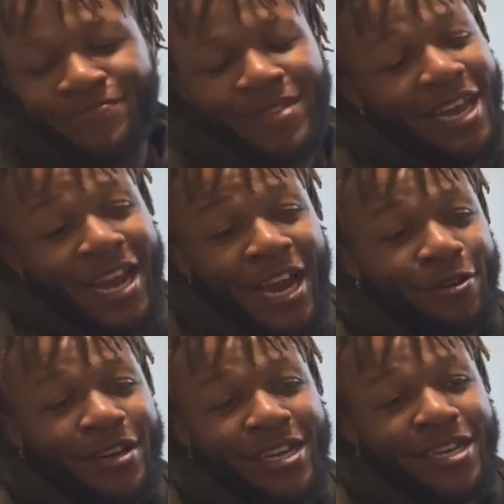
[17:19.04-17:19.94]
And I ain't
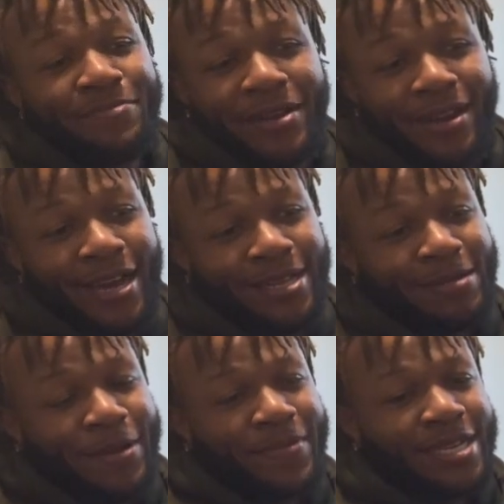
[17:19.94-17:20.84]
know Digga D been locked
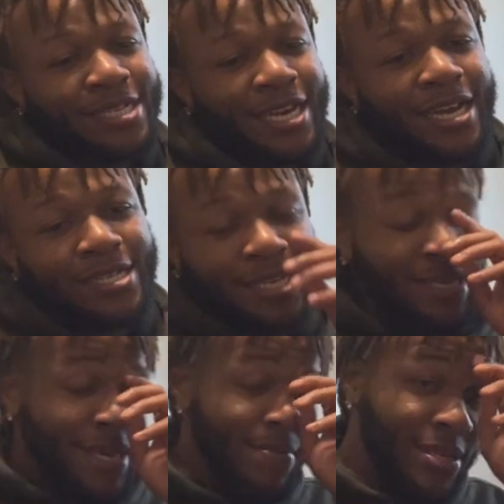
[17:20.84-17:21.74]
up that many times
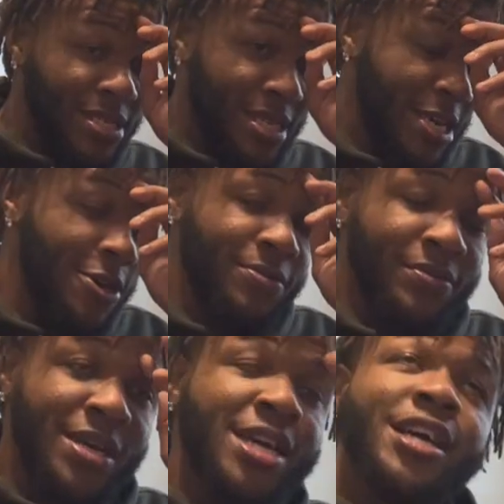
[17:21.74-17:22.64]
either. He be, you
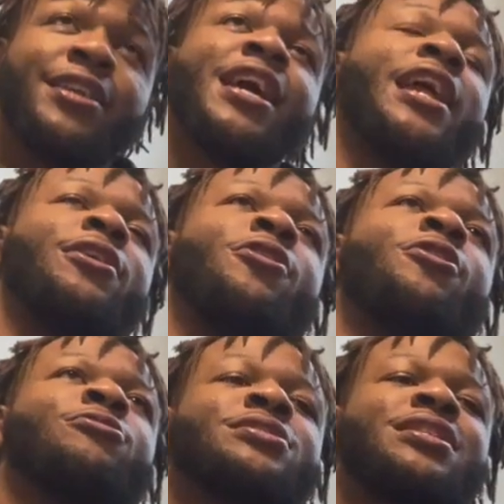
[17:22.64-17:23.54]
know, not
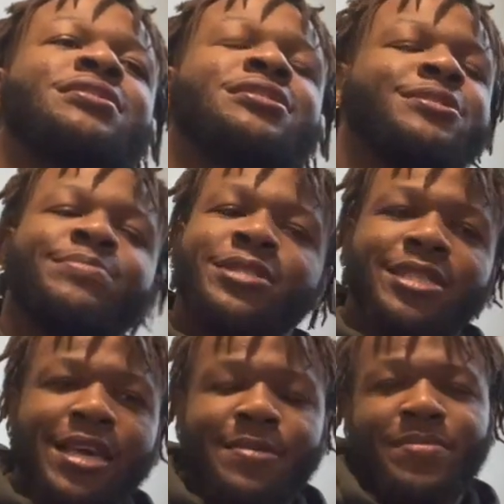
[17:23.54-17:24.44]
long sentences, but
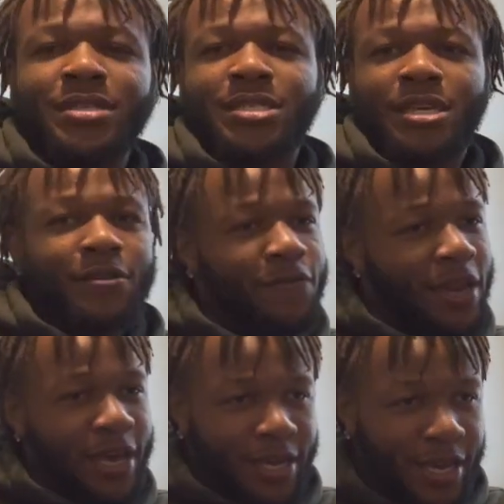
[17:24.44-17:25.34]
shit, he be sitting for
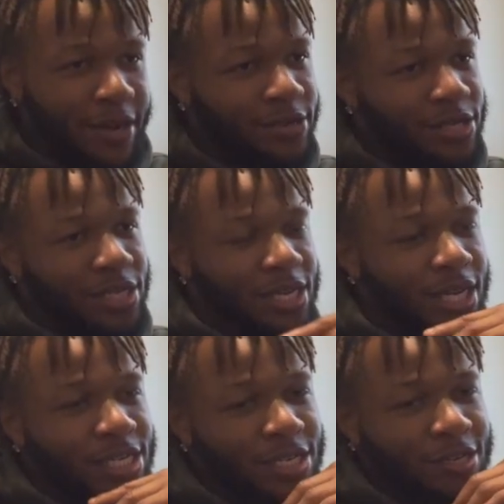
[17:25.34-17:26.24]
like years and shit.
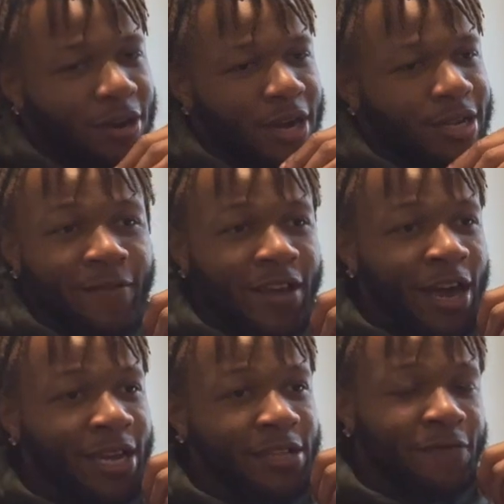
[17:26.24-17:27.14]
That shit crazy.
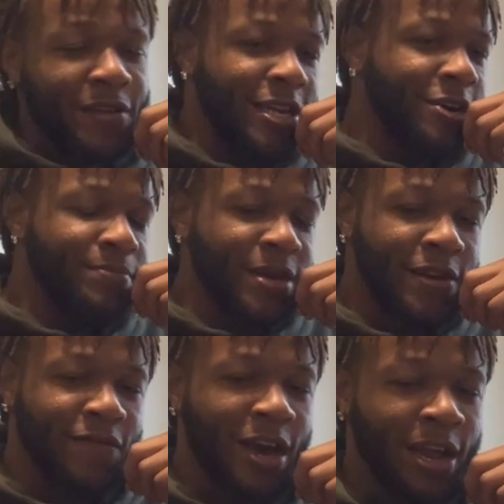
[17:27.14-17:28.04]
Y'all like the video,
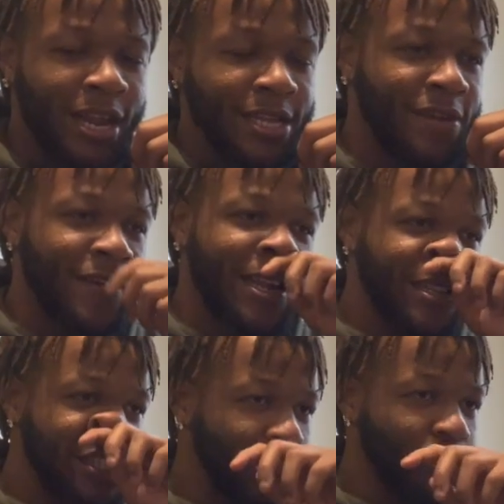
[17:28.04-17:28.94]
man. If y'all like if y'all
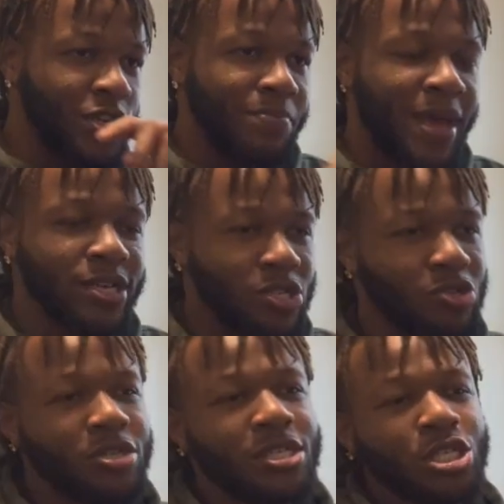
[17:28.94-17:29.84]
like the story, the
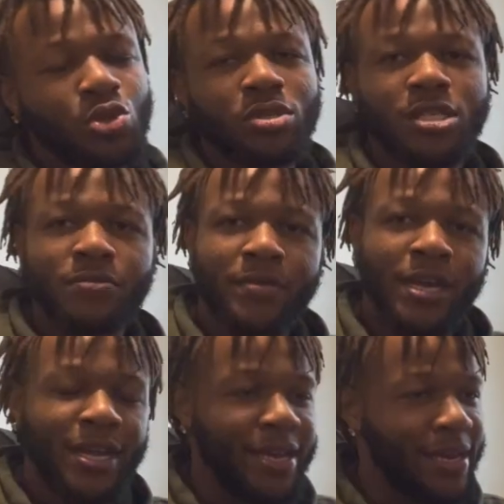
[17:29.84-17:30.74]
backstory, Central Cee,
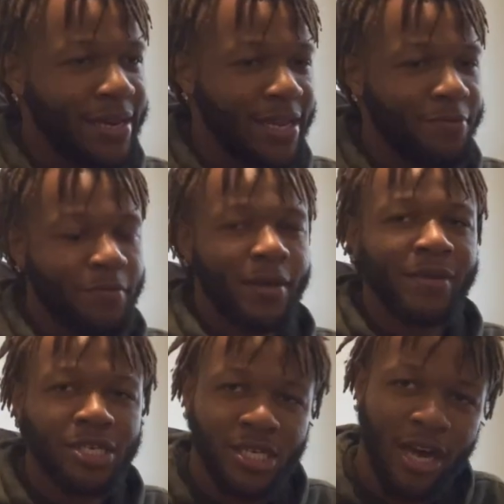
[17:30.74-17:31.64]
man, Digga Deep, man,
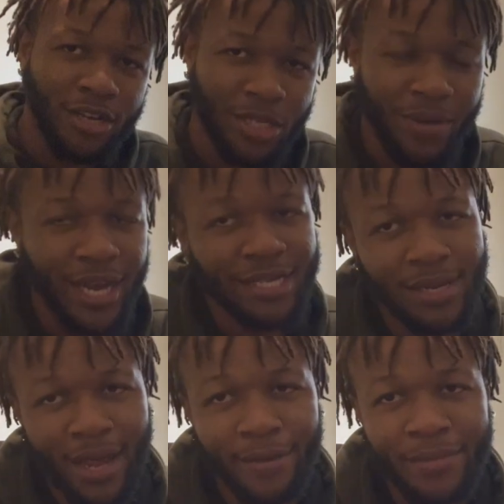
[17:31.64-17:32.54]
make sure y'all smash
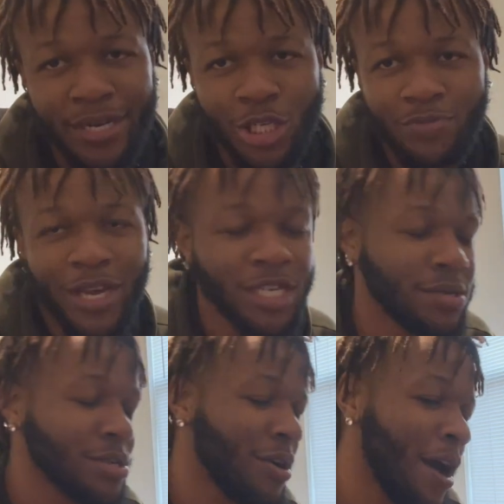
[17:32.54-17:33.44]
the like button, smash
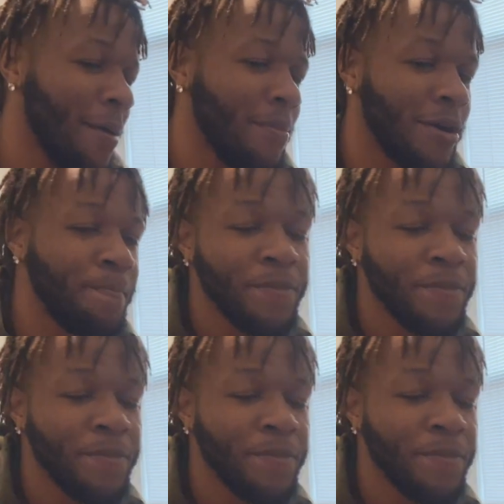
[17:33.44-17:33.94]
subscribe button.